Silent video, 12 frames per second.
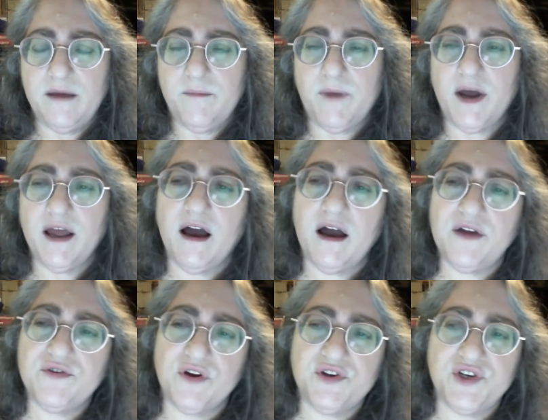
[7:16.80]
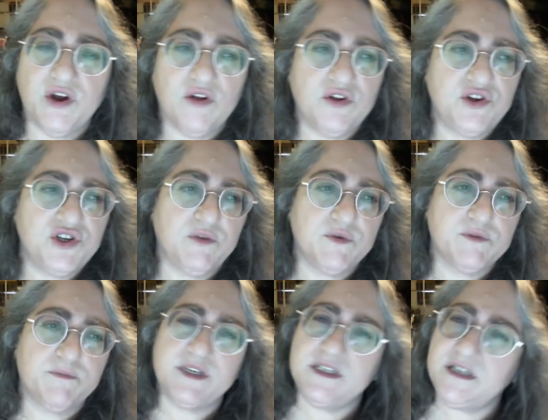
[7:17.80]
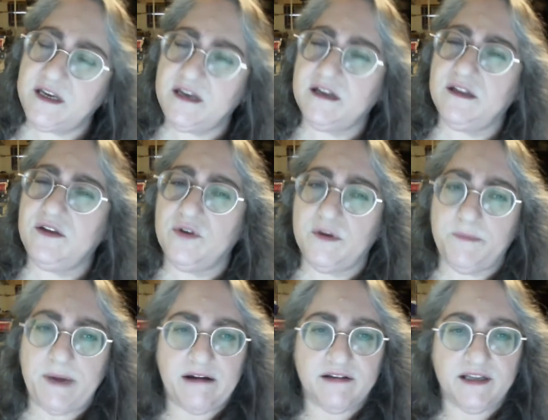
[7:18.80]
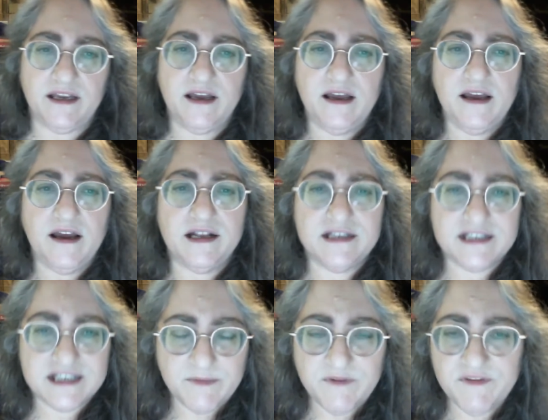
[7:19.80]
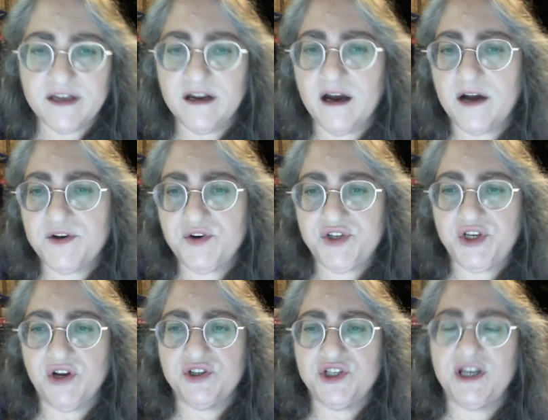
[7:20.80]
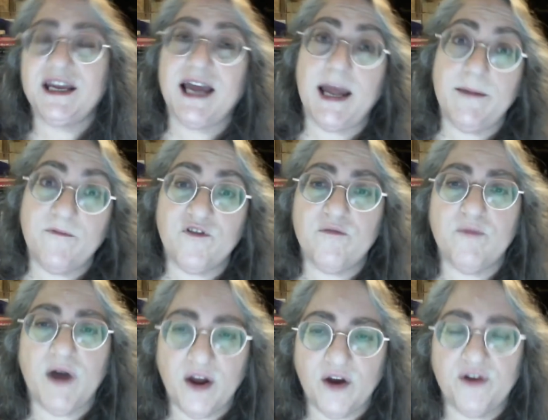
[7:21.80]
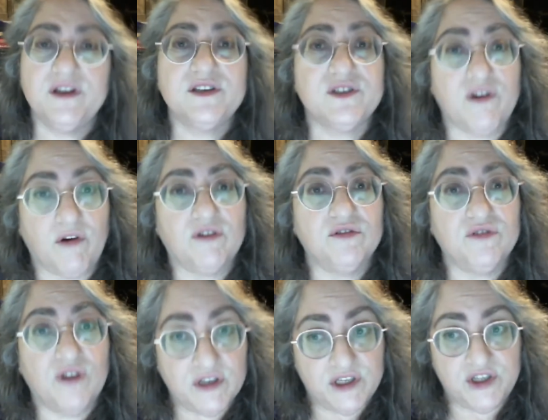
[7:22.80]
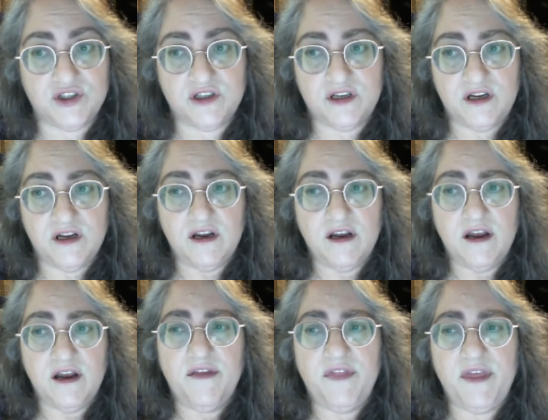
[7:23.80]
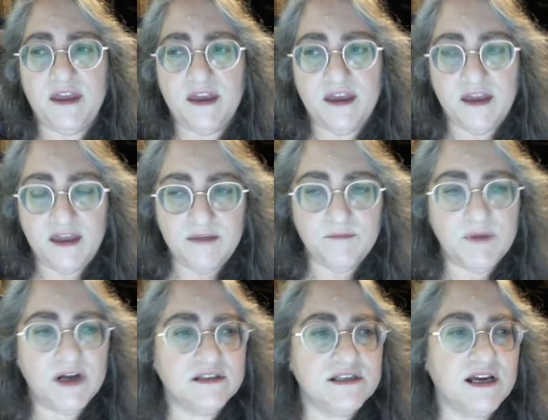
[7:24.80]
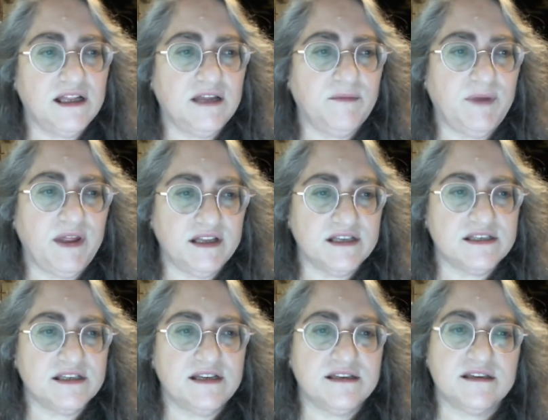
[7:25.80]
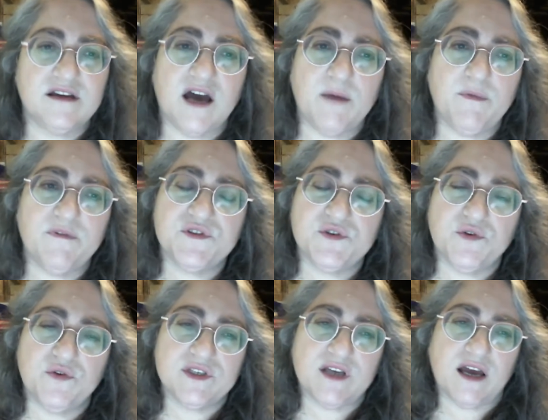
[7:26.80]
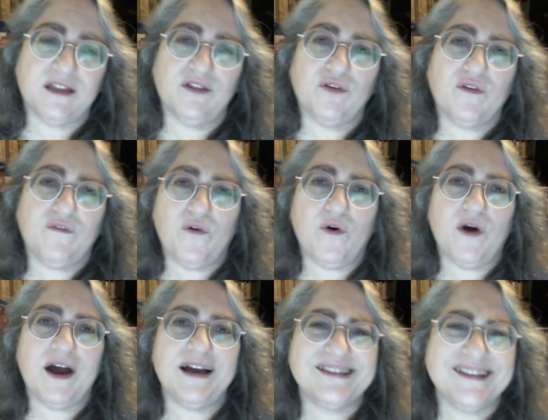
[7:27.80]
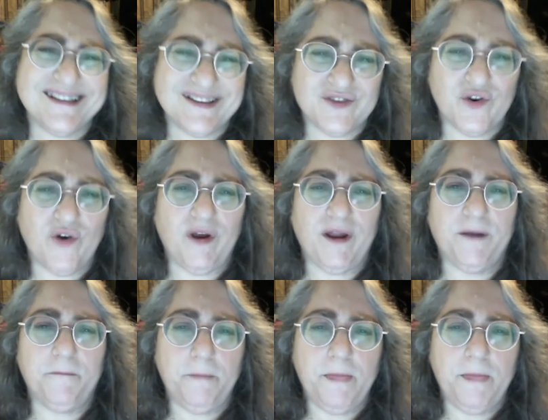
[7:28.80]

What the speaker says: My hydrogeology was particularly good, apparently, and some of that hydrogeology came from my own historical knowledge. The email telling me this is the type of source I'd look for as an historian